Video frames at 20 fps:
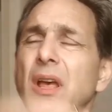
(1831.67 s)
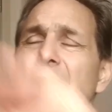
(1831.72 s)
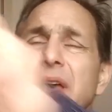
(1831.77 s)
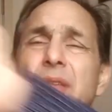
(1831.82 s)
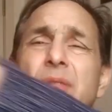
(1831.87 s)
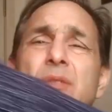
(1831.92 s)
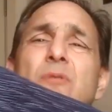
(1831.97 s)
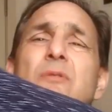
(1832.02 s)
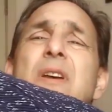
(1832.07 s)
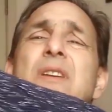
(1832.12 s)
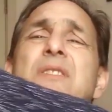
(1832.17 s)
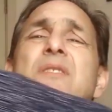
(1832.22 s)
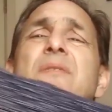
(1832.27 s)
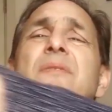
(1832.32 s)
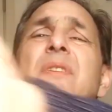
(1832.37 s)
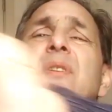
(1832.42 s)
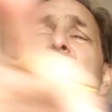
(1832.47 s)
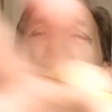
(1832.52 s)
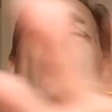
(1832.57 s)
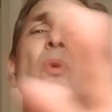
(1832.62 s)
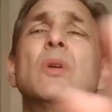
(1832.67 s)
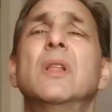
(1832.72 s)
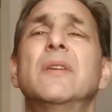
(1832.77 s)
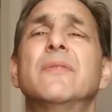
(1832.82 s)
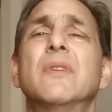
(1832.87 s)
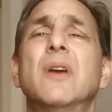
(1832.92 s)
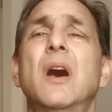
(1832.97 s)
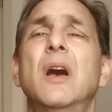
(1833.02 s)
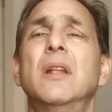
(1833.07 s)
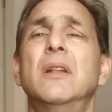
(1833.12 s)
And the rest of it will
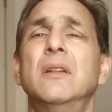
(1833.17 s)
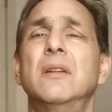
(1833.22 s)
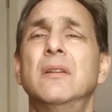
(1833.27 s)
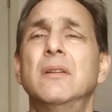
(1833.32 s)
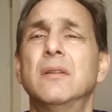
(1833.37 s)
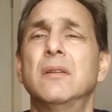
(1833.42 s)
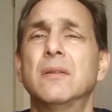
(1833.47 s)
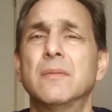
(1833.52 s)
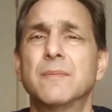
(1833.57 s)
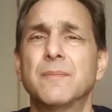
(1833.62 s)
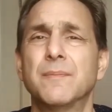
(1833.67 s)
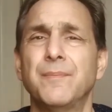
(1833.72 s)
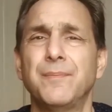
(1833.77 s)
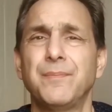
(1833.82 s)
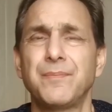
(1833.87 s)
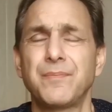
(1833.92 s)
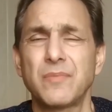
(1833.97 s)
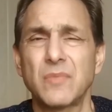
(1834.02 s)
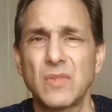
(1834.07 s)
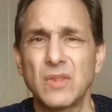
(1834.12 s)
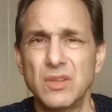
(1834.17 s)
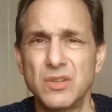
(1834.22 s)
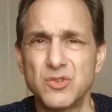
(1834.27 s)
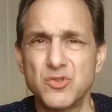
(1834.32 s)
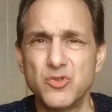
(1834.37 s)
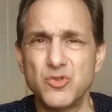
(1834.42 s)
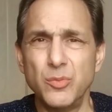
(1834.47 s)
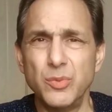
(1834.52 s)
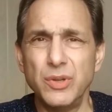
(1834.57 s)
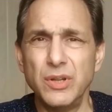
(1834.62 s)
have gotten
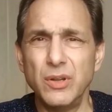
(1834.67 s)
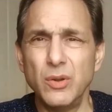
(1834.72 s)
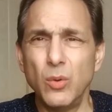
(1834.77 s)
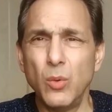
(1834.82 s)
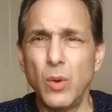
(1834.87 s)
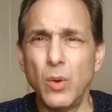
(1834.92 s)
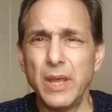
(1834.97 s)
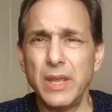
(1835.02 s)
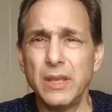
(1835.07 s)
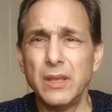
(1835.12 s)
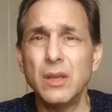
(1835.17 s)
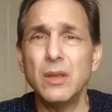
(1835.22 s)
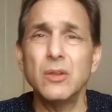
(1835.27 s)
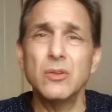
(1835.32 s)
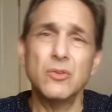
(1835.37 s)
distributed away